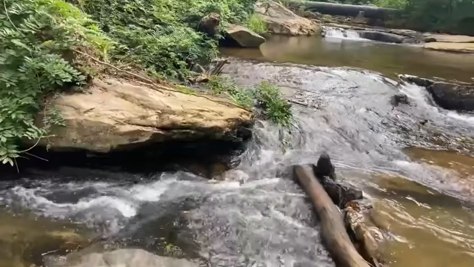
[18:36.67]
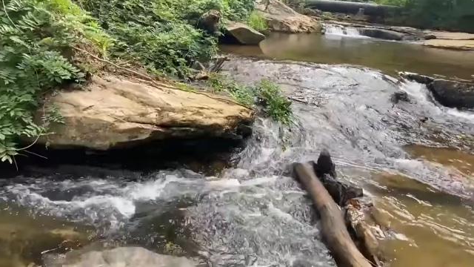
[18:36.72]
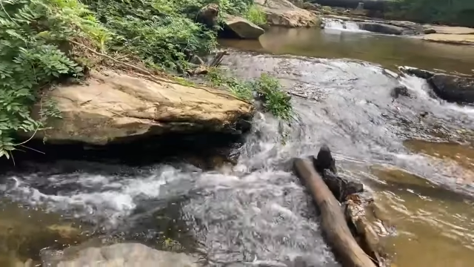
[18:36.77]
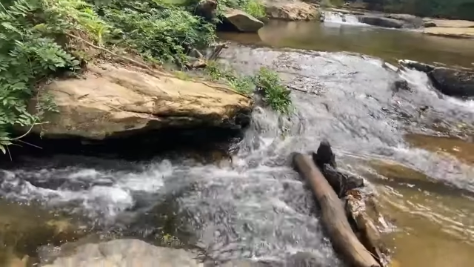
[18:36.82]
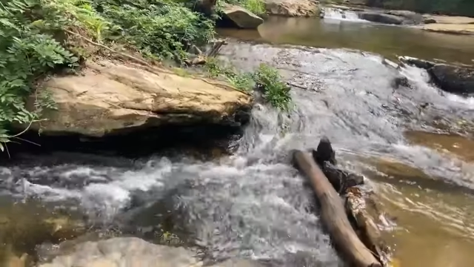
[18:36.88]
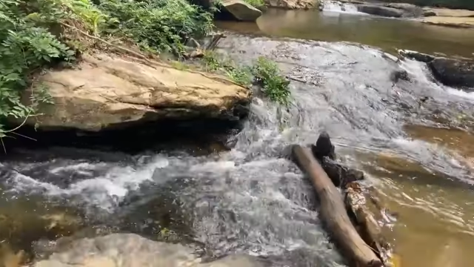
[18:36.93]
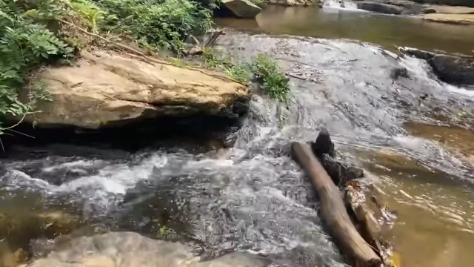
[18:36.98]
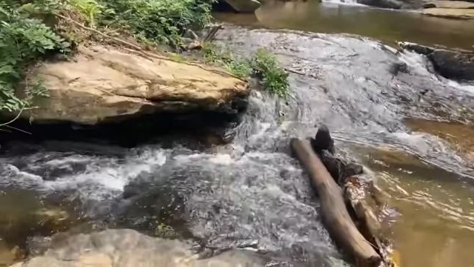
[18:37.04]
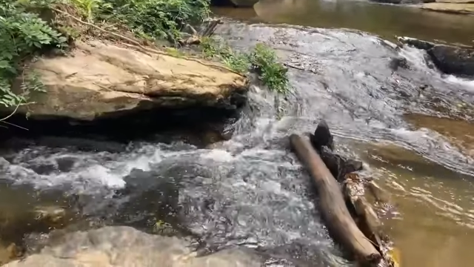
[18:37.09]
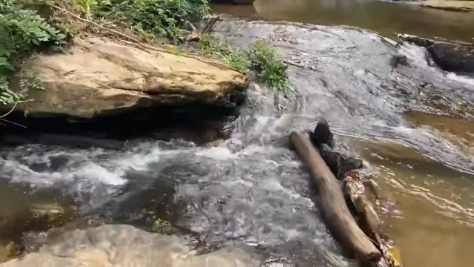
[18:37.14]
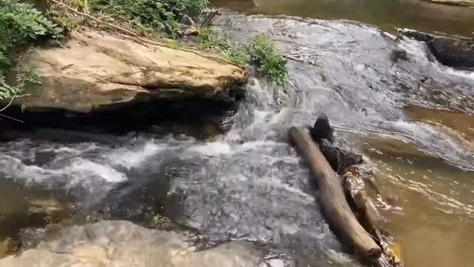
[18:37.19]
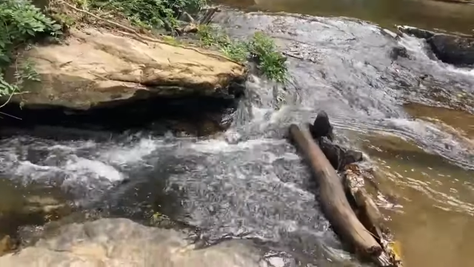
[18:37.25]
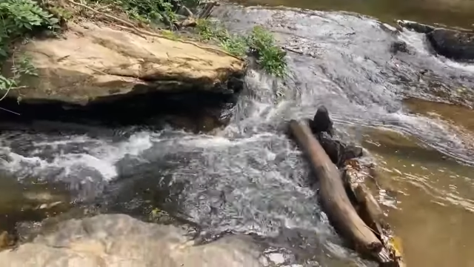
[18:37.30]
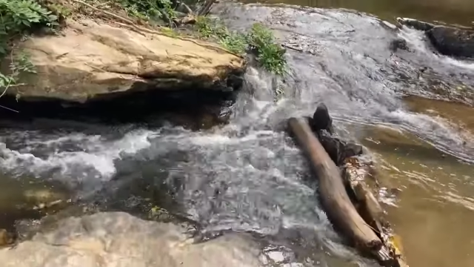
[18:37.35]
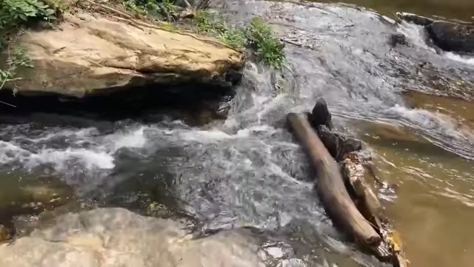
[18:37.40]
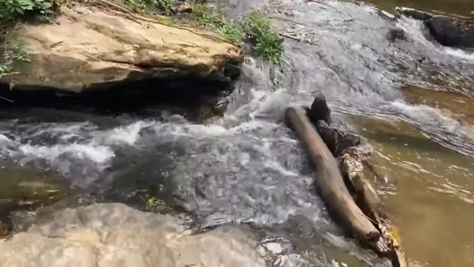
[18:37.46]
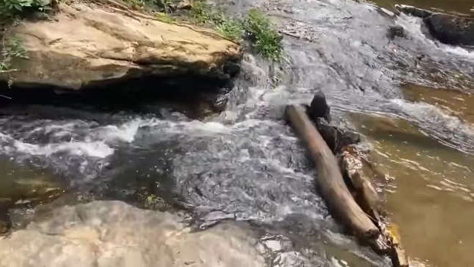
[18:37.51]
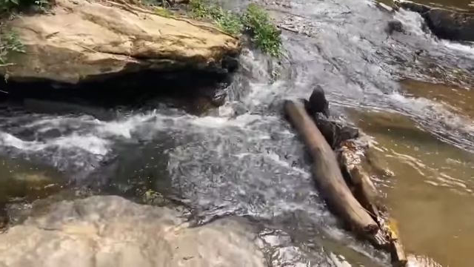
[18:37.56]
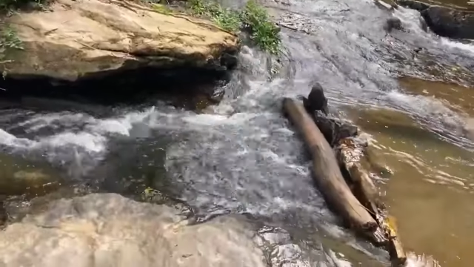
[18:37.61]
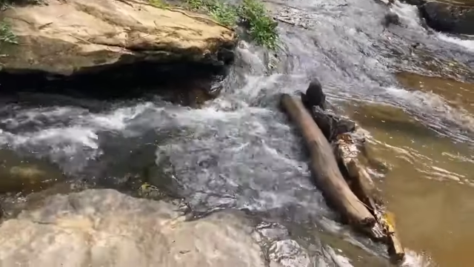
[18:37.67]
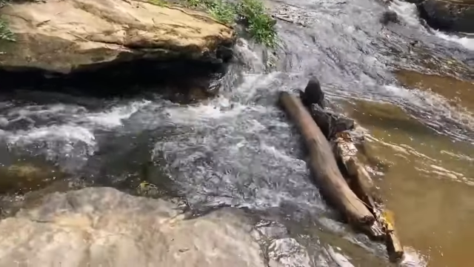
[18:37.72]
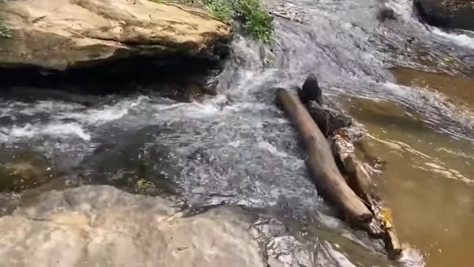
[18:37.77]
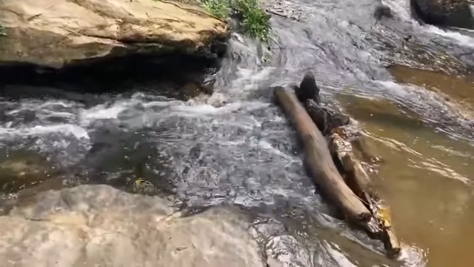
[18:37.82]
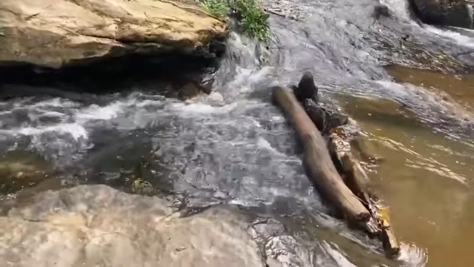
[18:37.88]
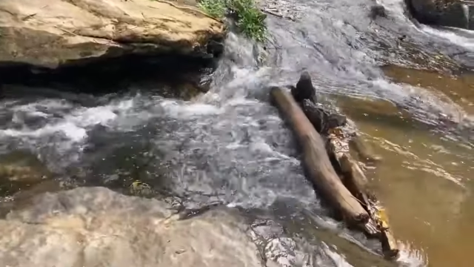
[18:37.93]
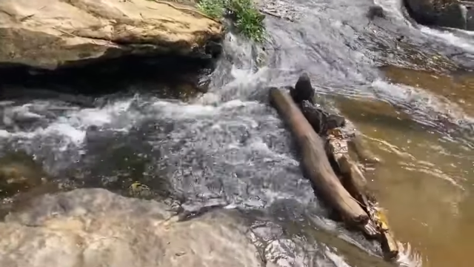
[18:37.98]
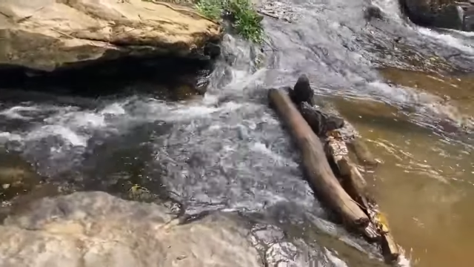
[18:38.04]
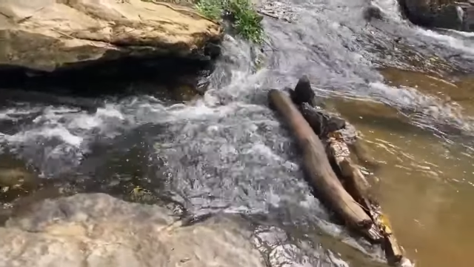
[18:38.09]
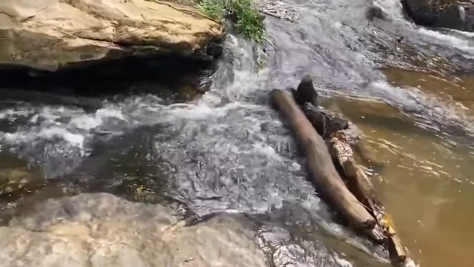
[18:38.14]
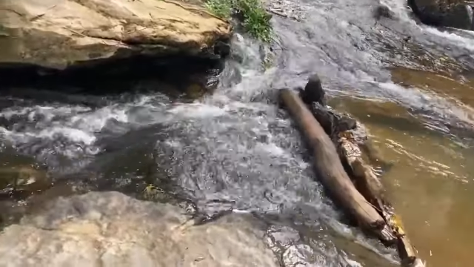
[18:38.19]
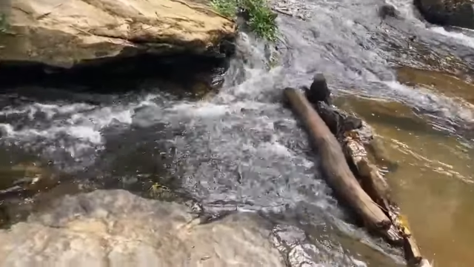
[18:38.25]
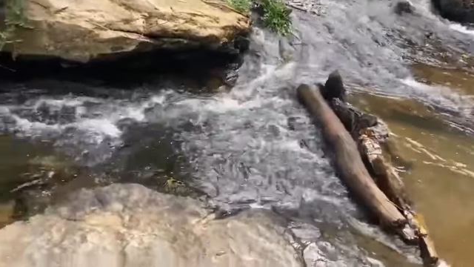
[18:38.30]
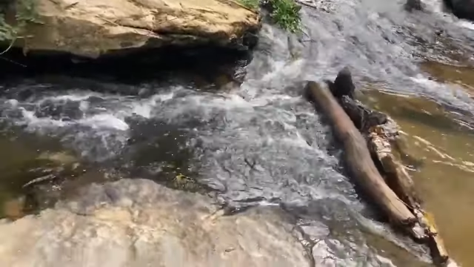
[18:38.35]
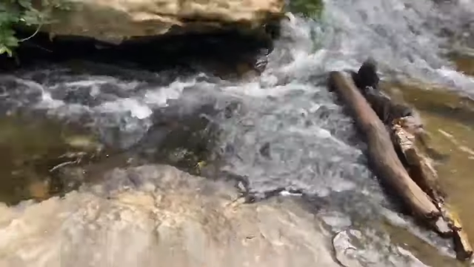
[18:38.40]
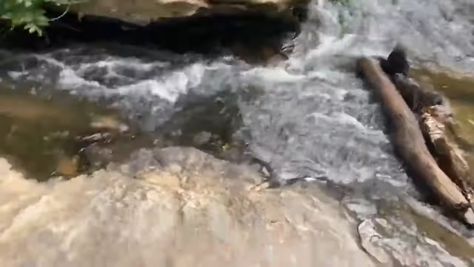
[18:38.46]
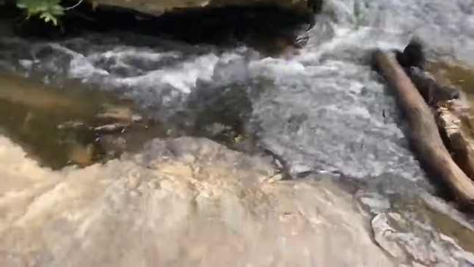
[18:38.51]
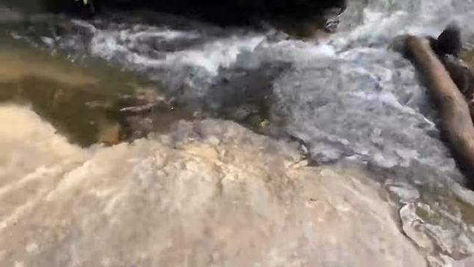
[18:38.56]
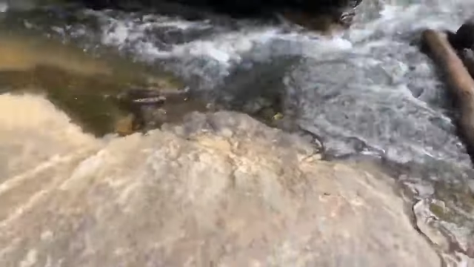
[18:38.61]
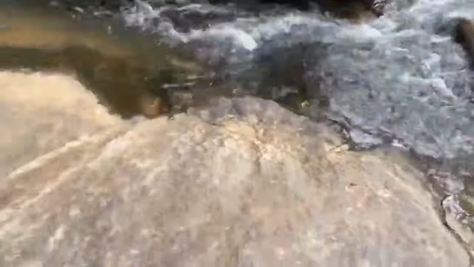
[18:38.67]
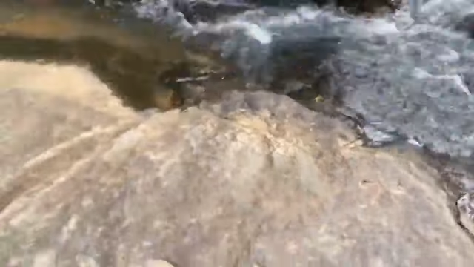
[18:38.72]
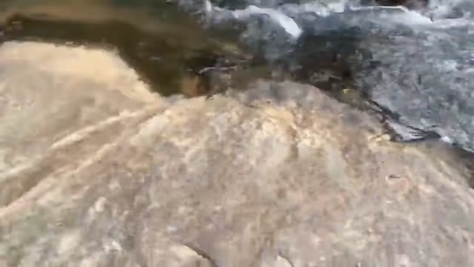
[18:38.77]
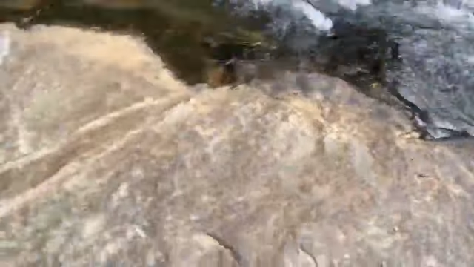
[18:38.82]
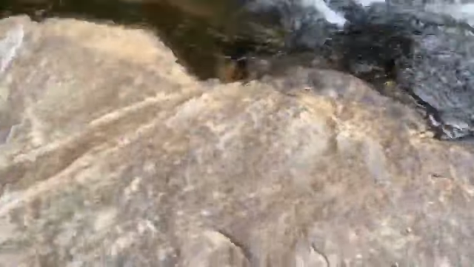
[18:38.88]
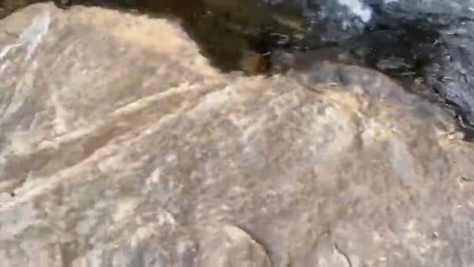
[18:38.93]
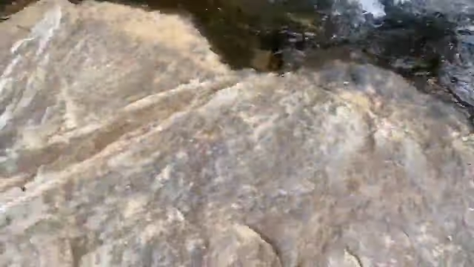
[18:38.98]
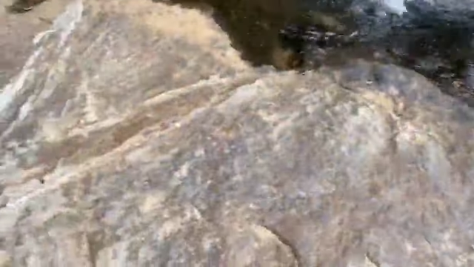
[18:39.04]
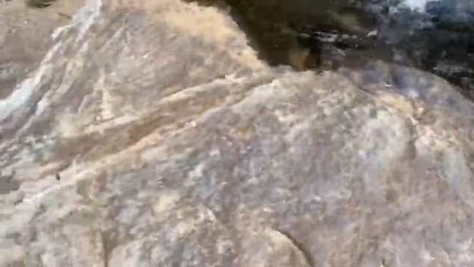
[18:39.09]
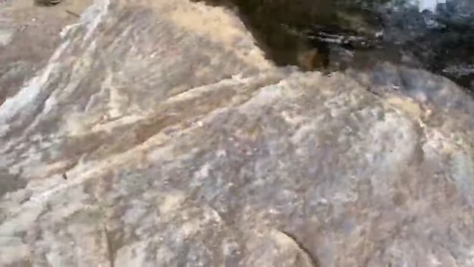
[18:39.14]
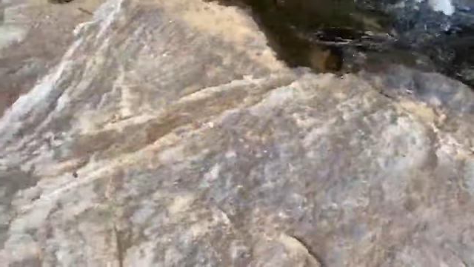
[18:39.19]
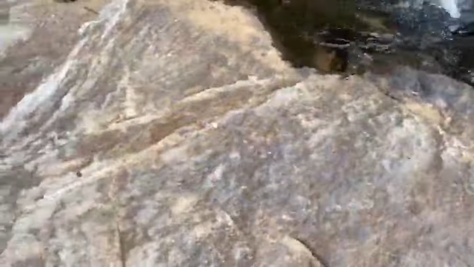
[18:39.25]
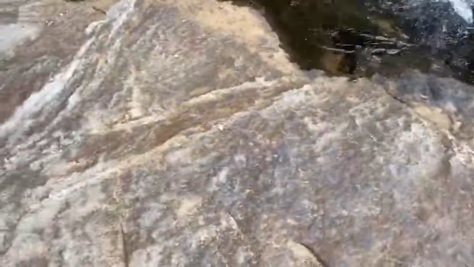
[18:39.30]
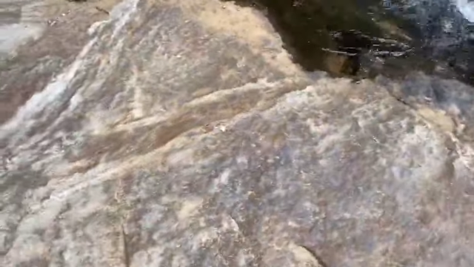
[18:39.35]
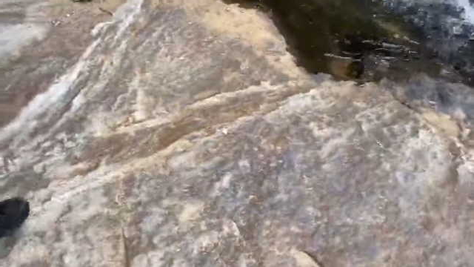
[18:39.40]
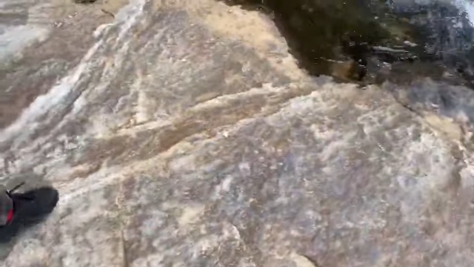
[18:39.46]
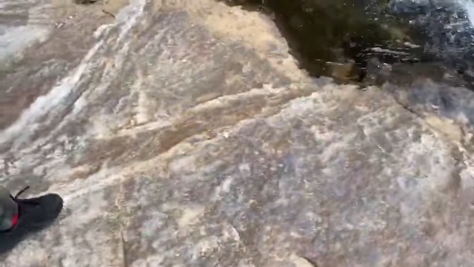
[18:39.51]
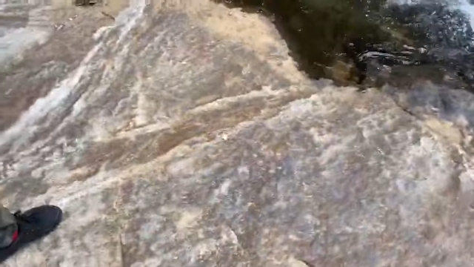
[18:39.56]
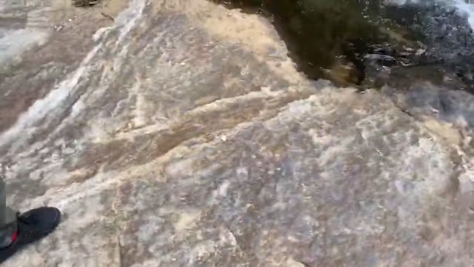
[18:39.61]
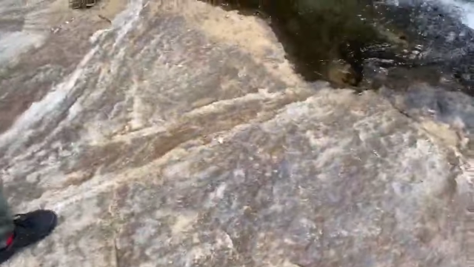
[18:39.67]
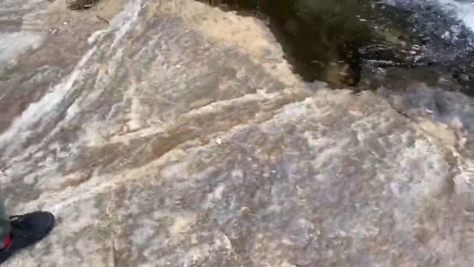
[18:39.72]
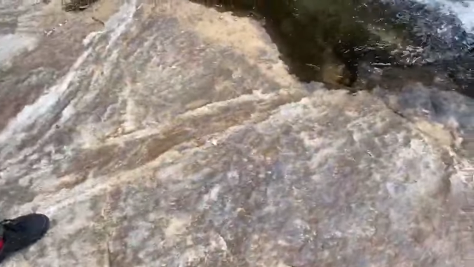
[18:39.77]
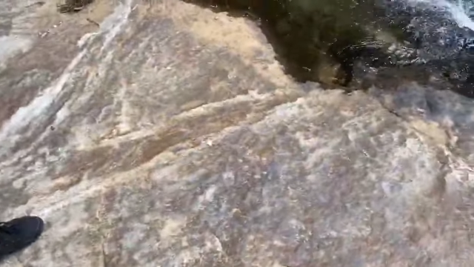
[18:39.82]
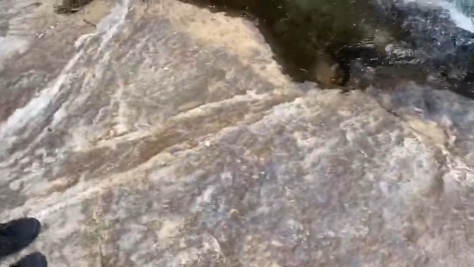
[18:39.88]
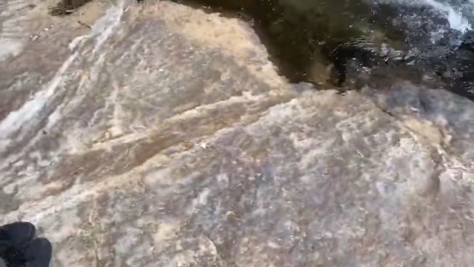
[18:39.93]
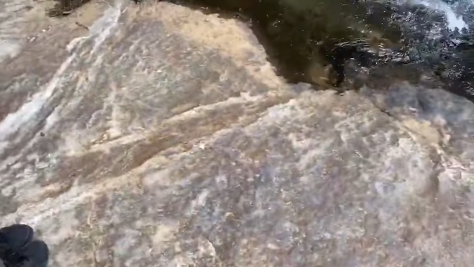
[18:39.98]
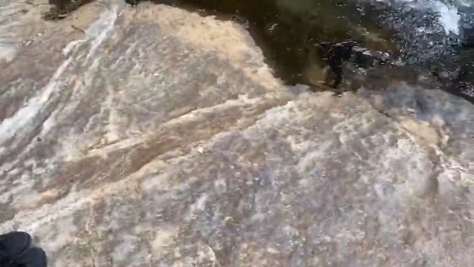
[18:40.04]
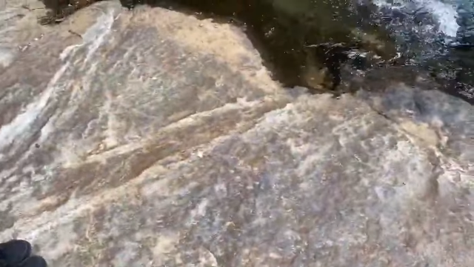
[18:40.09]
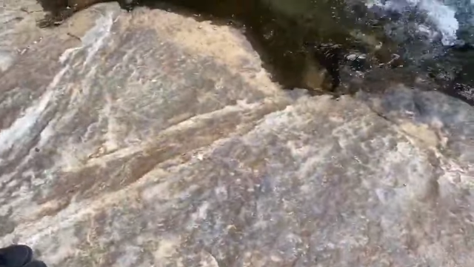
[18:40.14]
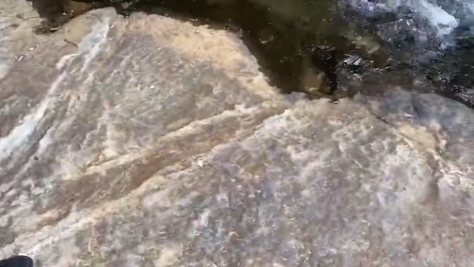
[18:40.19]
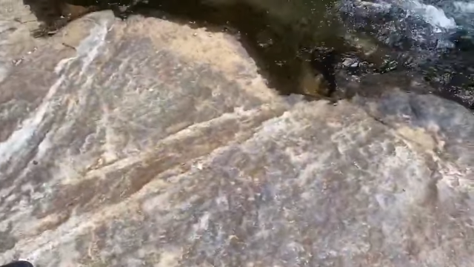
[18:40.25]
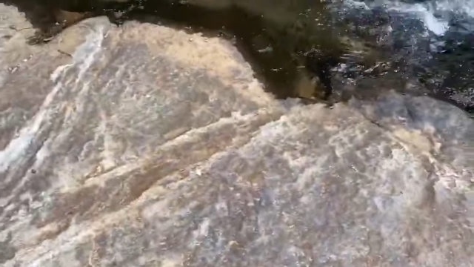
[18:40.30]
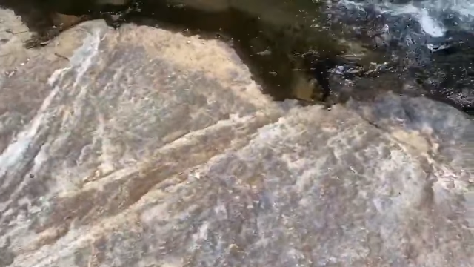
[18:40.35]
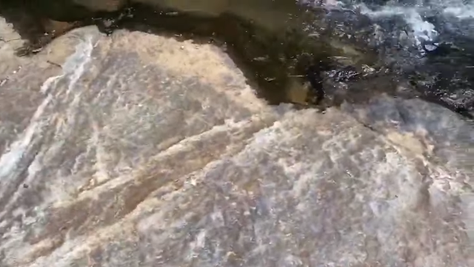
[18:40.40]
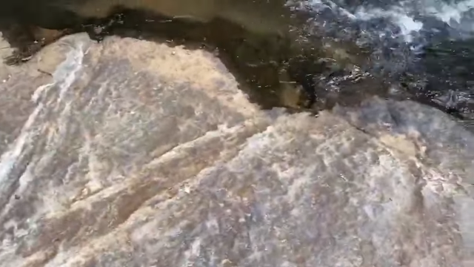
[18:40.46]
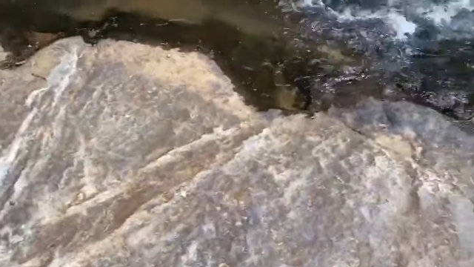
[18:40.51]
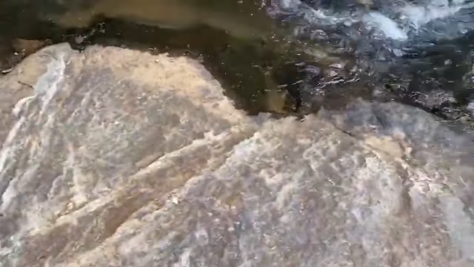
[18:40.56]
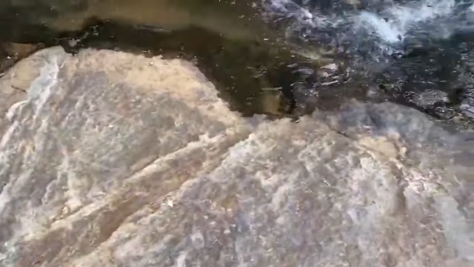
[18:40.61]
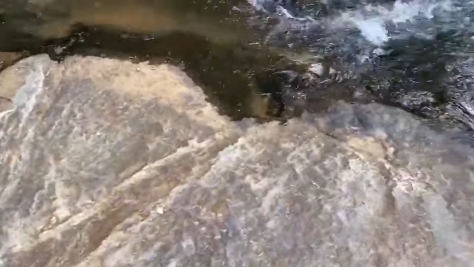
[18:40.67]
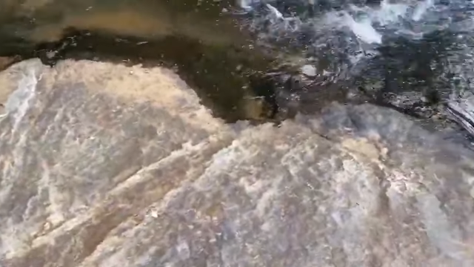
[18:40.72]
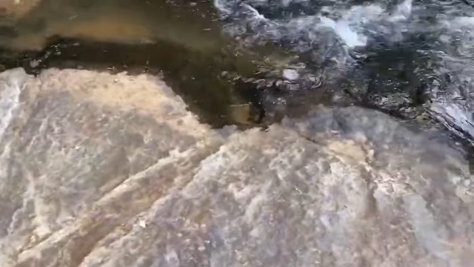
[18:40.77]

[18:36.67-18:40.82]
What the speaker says: [unreadable: no face in view]